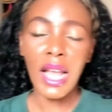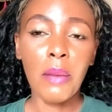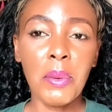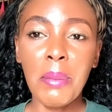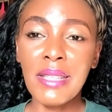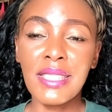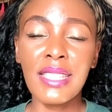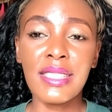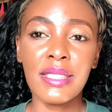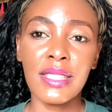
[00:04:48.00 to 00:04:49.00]
Now,
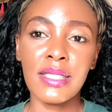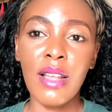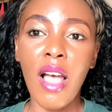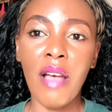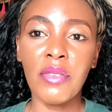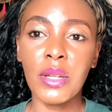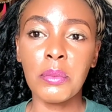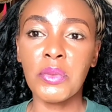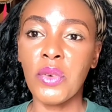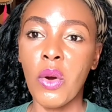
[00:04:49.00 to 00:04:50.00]
pre-master's is not
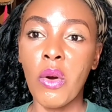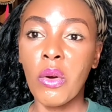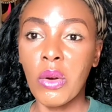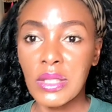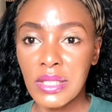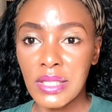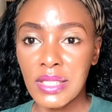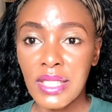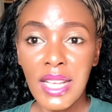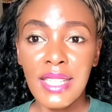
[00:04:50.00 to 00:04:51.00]
available for all
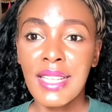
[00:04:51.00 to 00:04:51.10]
courses.